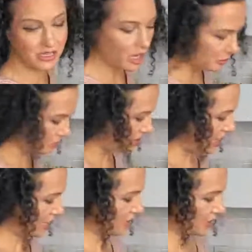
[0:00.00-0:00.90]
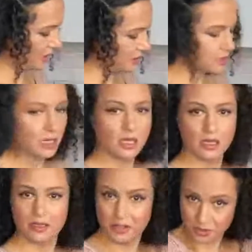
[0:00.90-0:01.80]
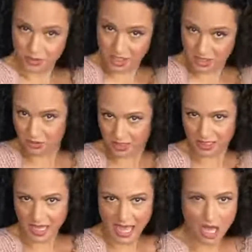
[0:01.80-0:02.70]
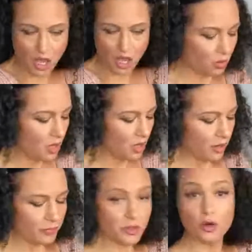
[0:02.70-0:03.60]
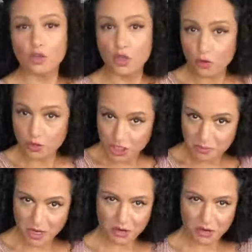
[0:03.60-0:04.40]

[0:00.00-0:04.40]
nutmeg, and these are cacao. There are goji